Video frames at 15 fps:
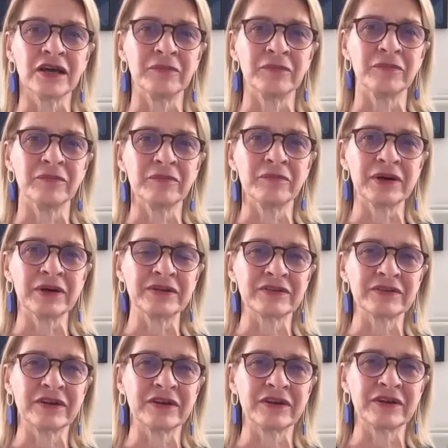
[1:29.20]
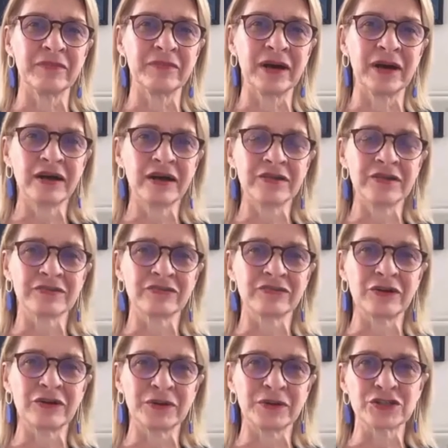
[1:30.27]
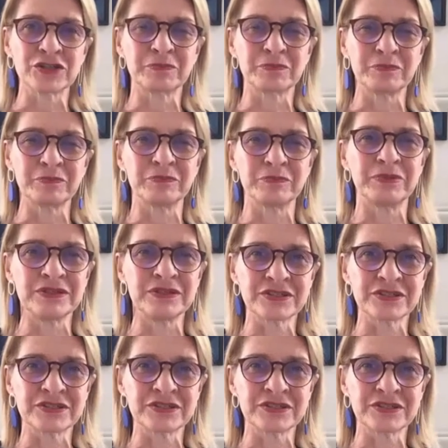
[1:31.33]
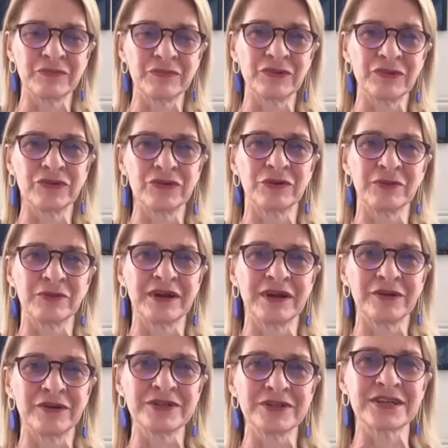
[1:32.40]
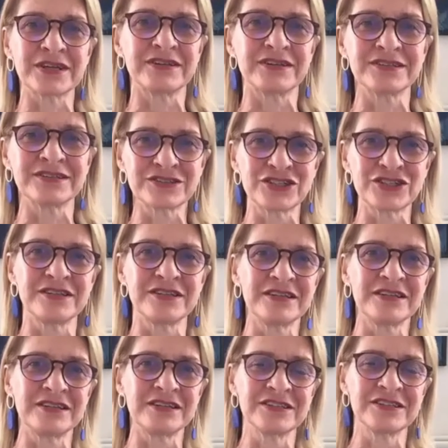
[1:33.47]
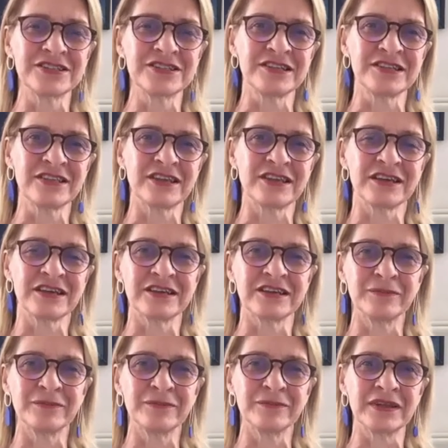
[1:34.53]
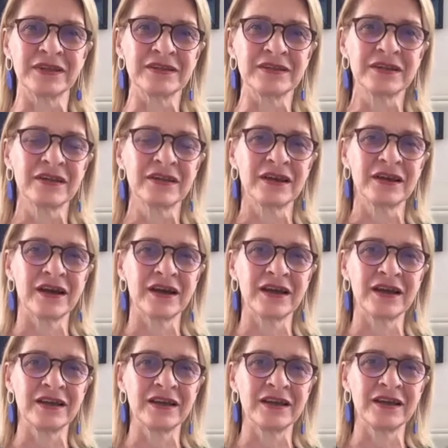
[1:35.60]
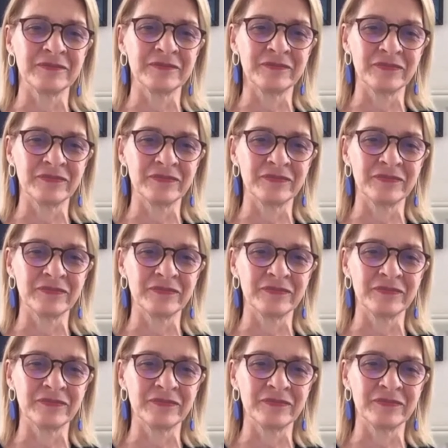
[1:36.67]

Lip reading: but my heart very much beats with Europe. And I always say this cheesy thing that I